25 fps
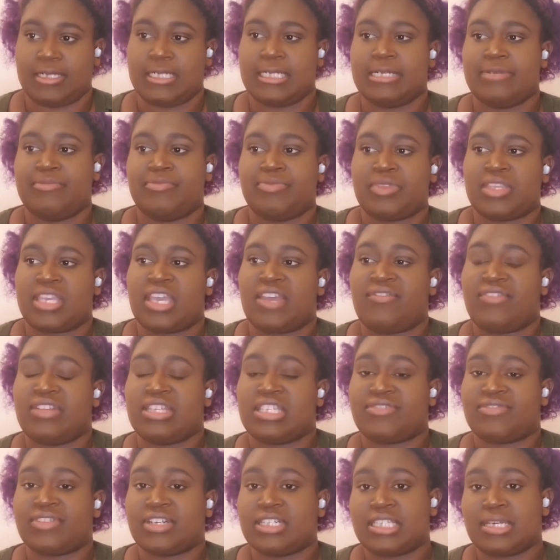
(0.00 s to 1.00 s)
If it's for
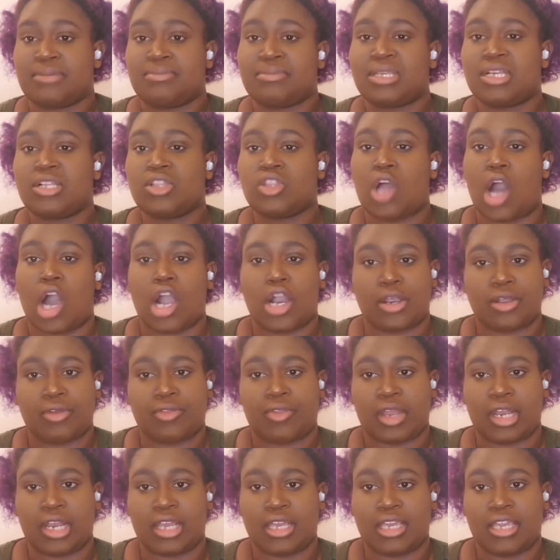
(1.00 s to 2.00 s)
something longer than a
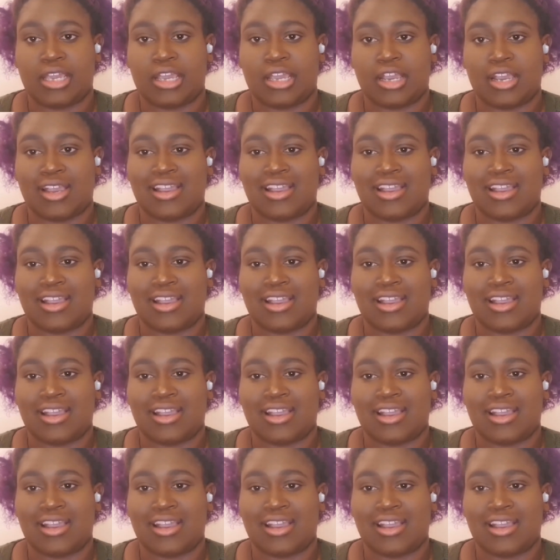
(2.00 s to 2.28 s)
year,